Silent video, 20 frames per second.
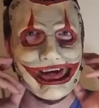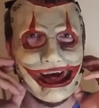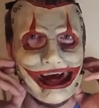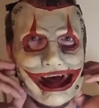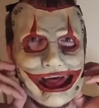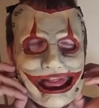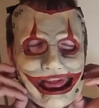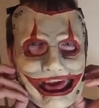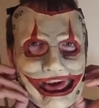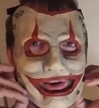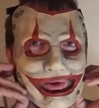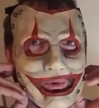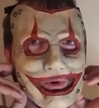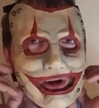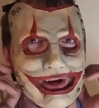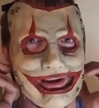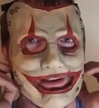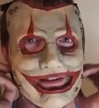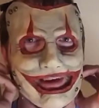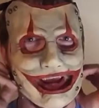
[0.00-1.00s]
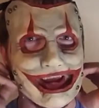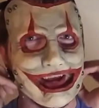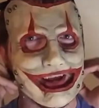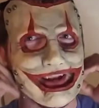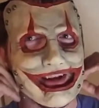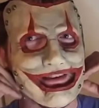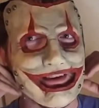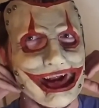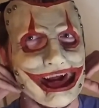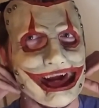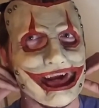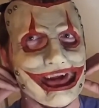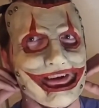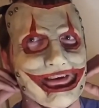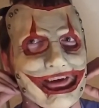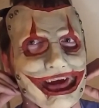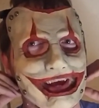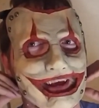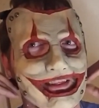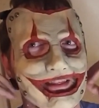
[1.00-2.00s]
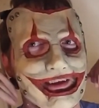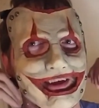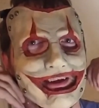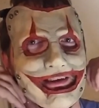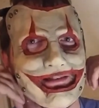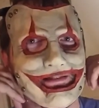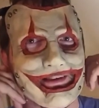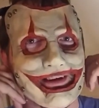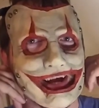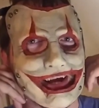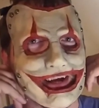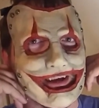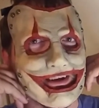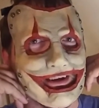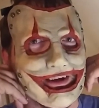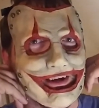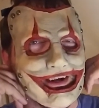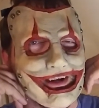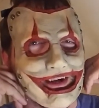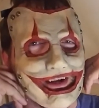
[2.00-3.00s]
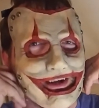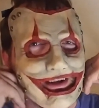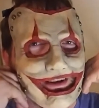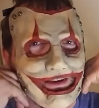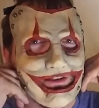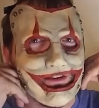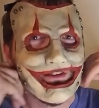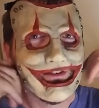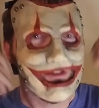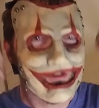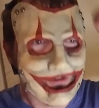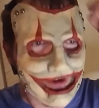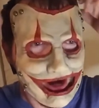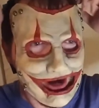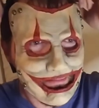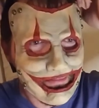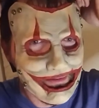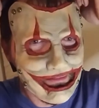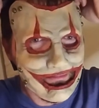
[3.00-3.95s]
And then you want to take, so I can take these and I can strap them